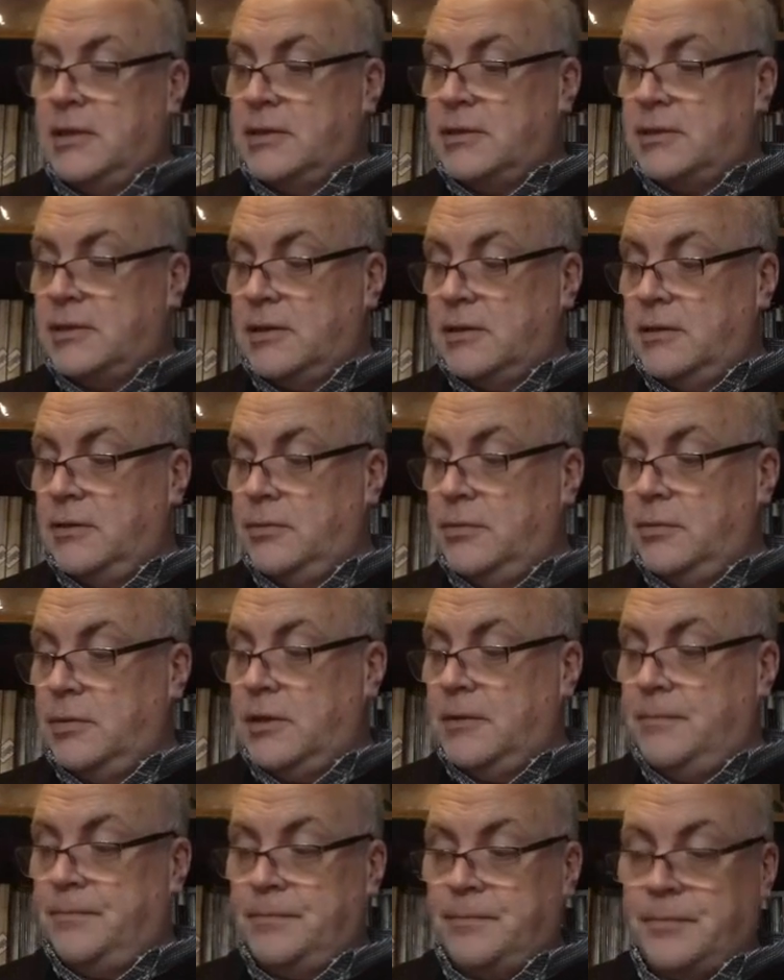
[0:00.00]

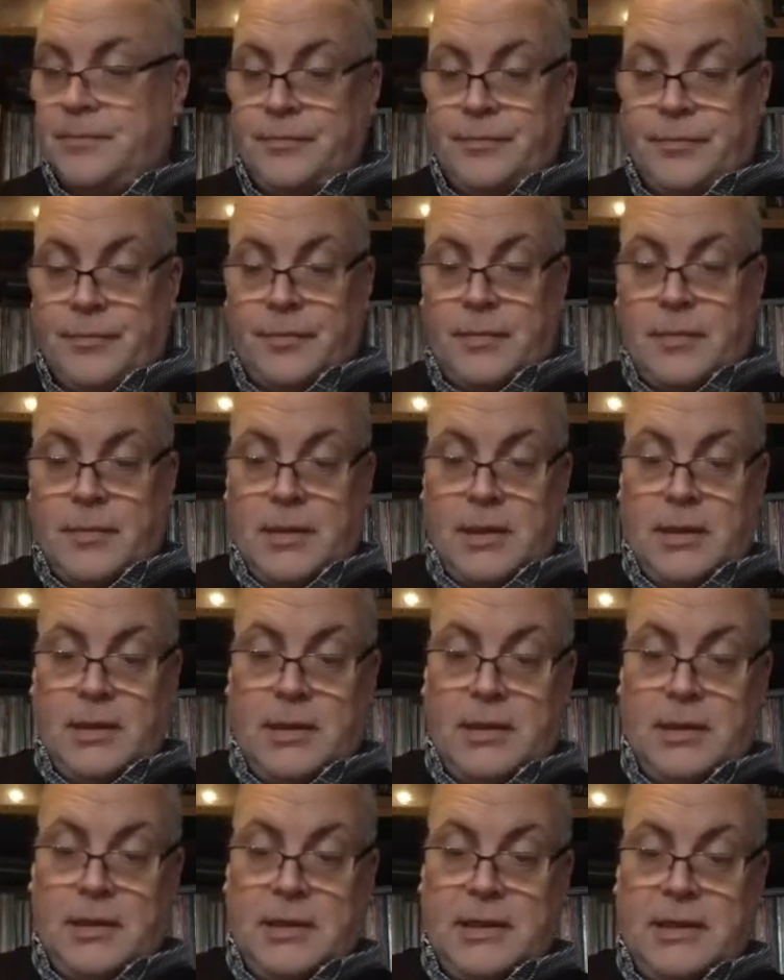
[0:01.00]
So
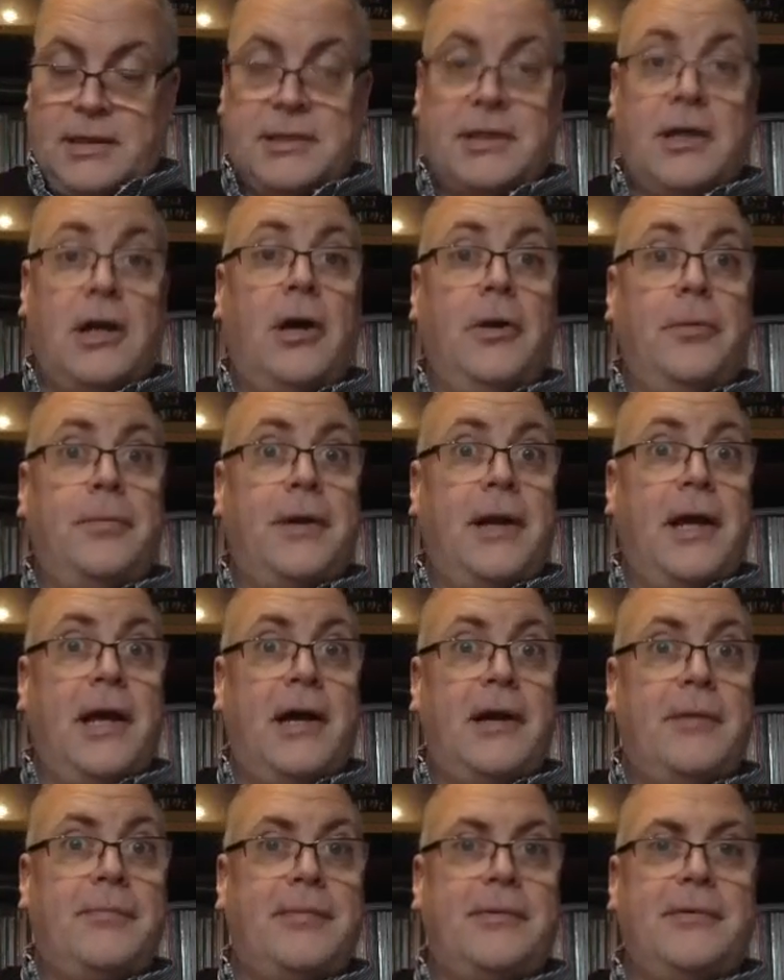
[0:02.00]
let's open it
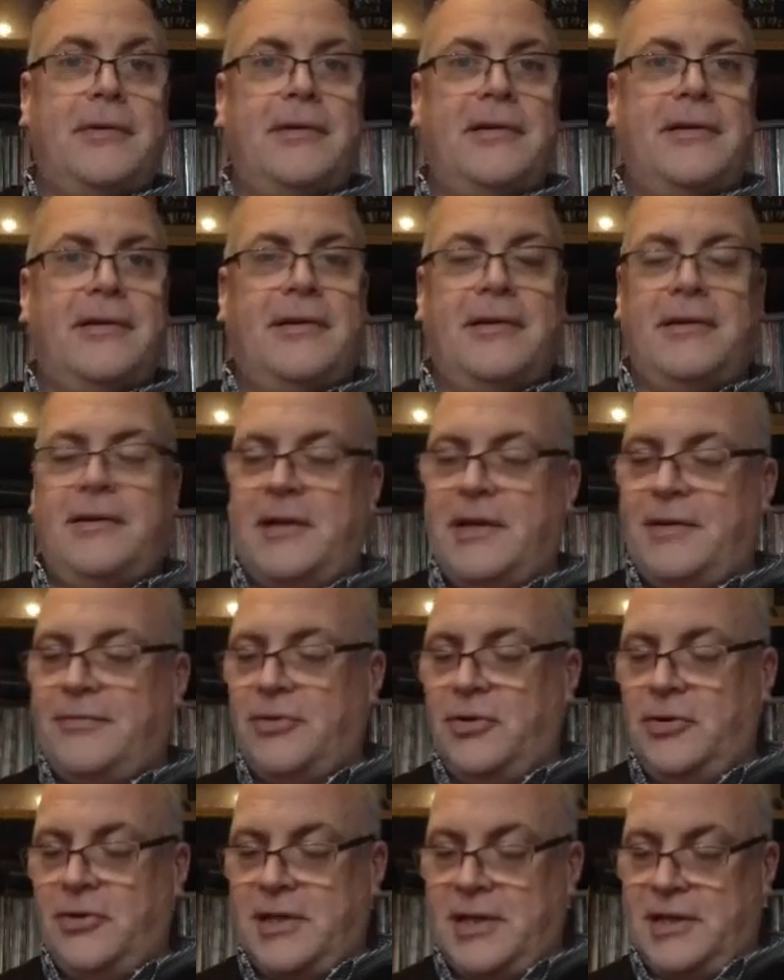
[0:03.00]
up and have
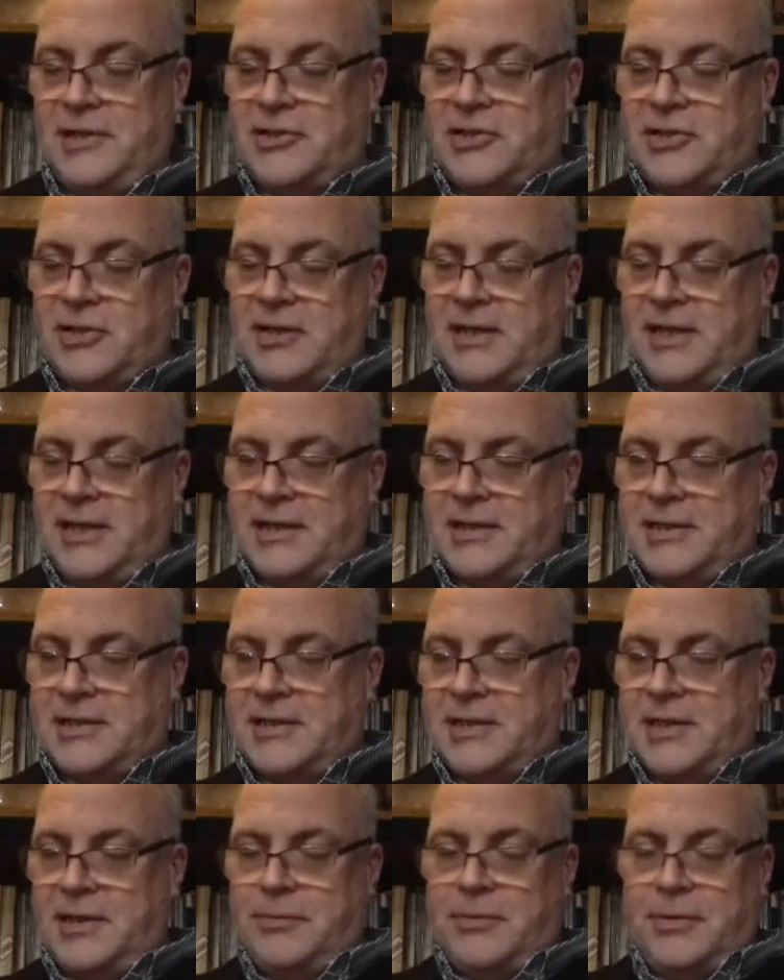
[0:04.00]
a look inside and
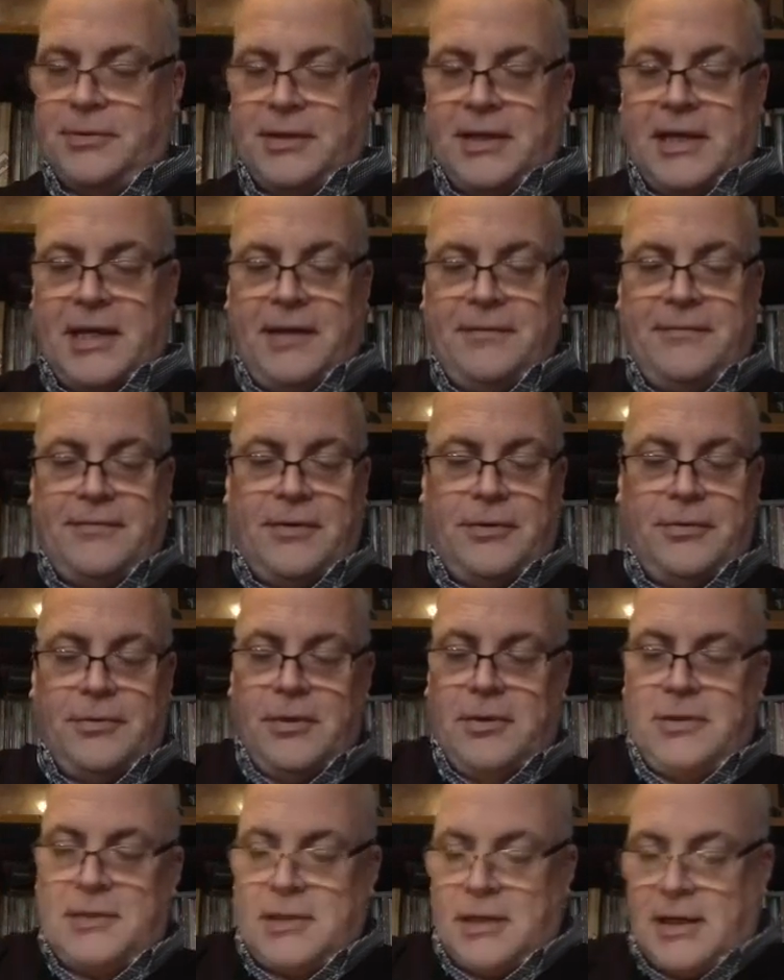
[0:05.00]
see what the gatefold
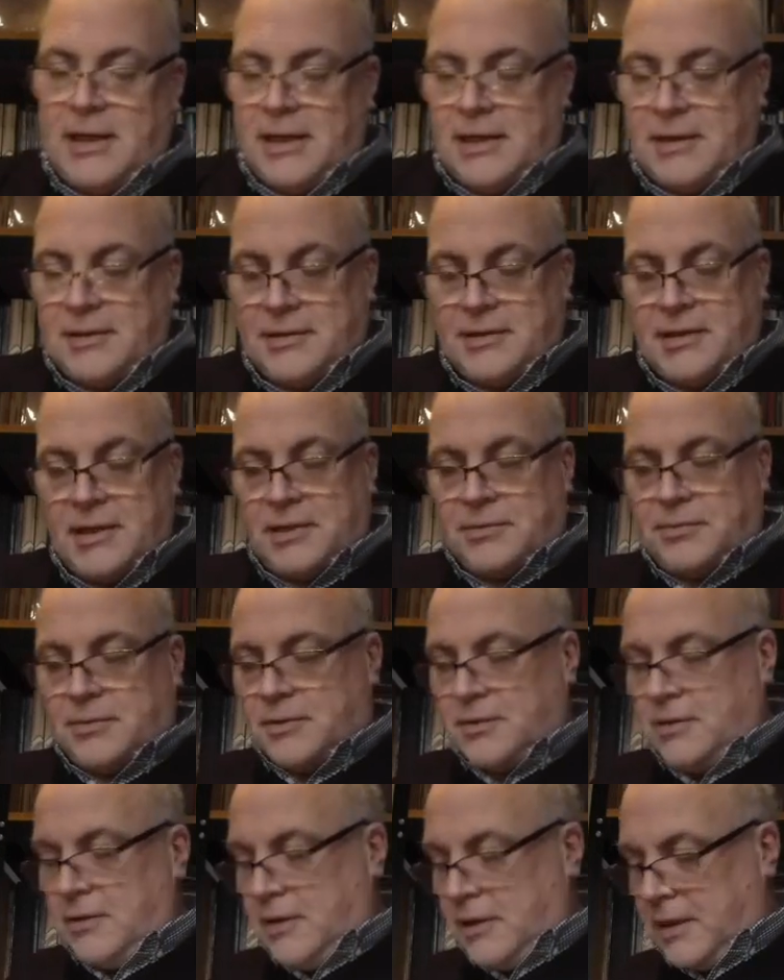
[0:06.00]
looks like, because this
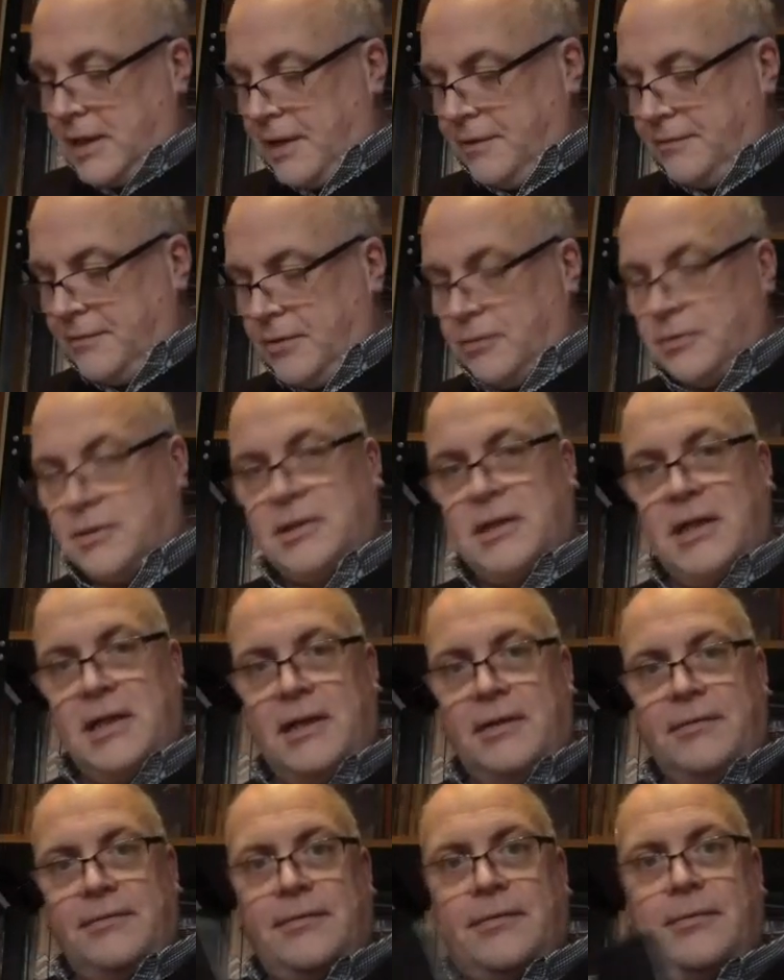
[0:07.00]
was not a gatefold
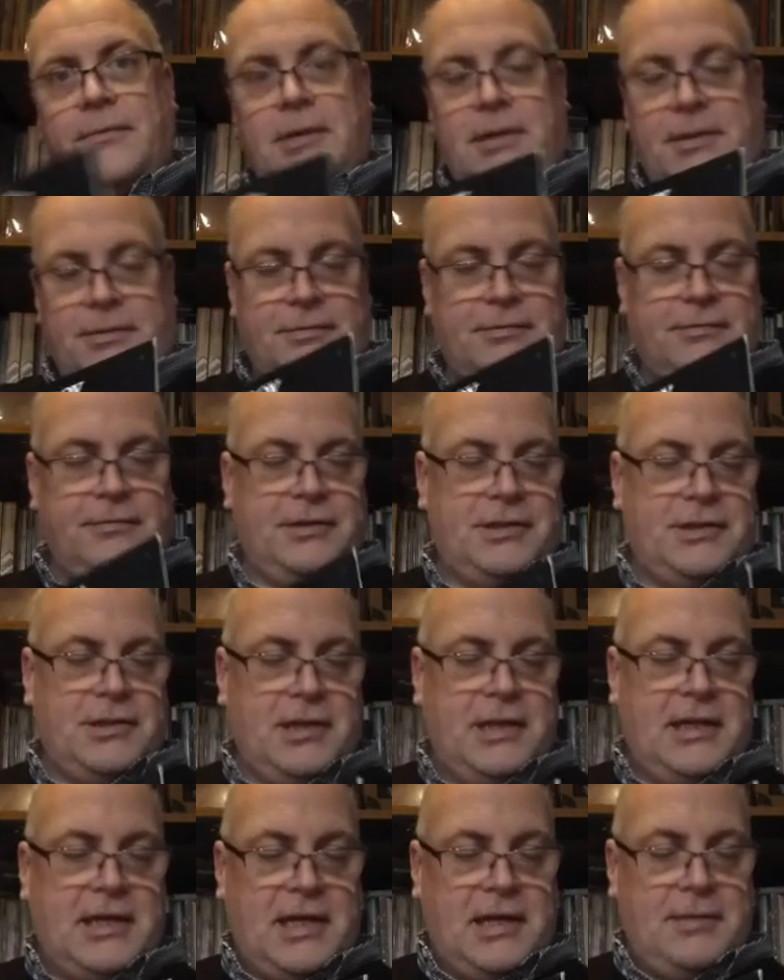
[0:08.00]
sleeve when it
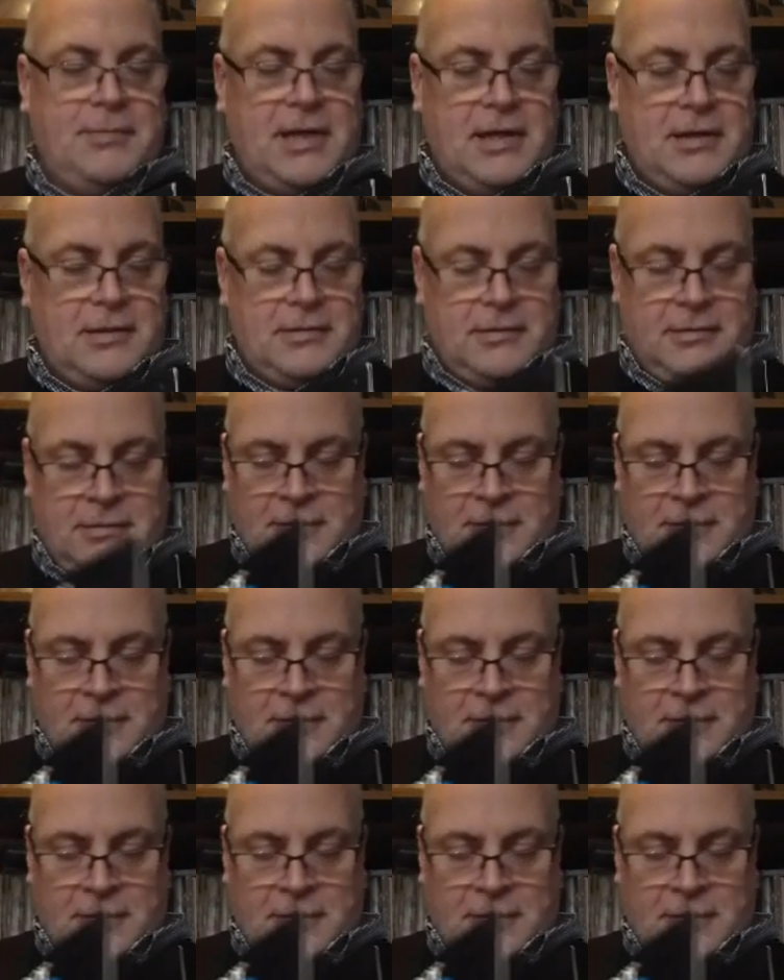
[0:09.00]
originally came out.